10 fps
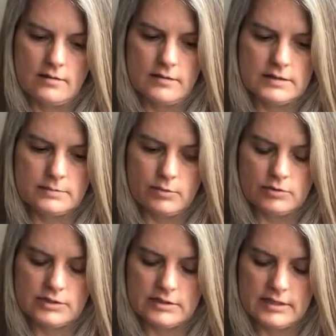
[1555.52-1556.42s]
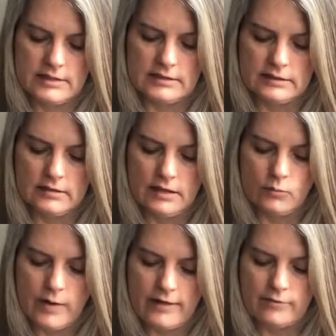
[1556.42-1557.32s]
this person is a little
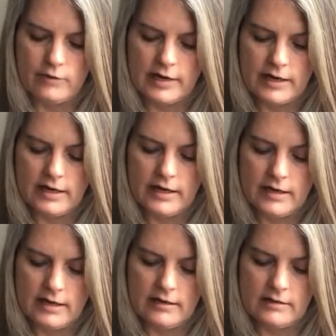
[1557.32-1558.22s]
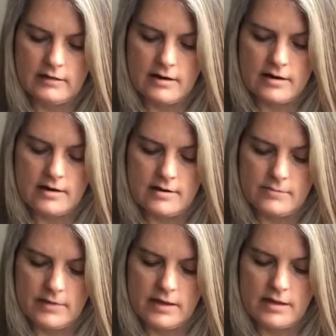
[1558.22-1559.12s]
unwavering in um,